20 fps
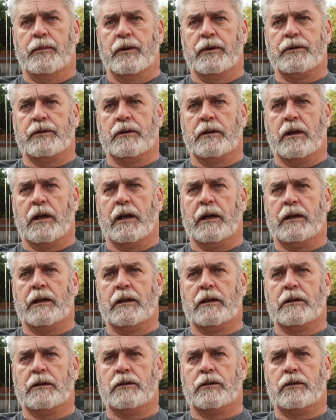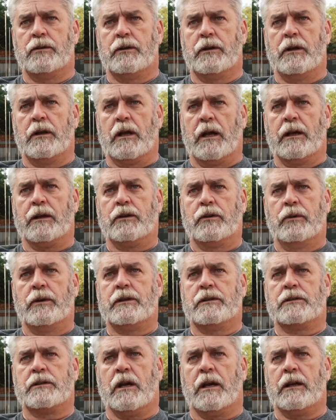person like
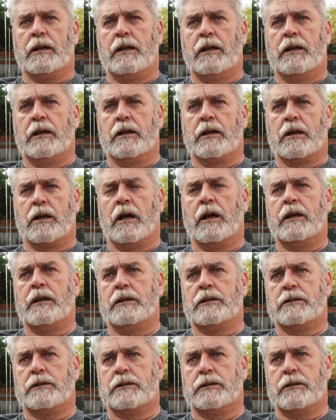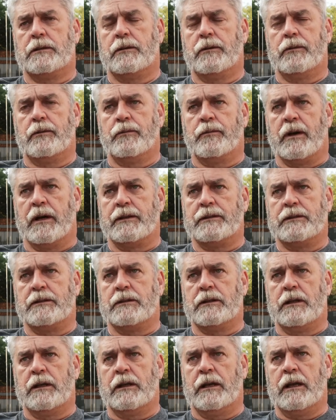doing cycling, riding
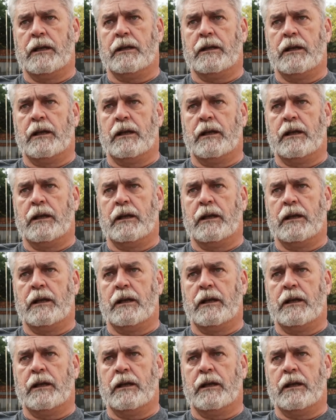bicycle and that.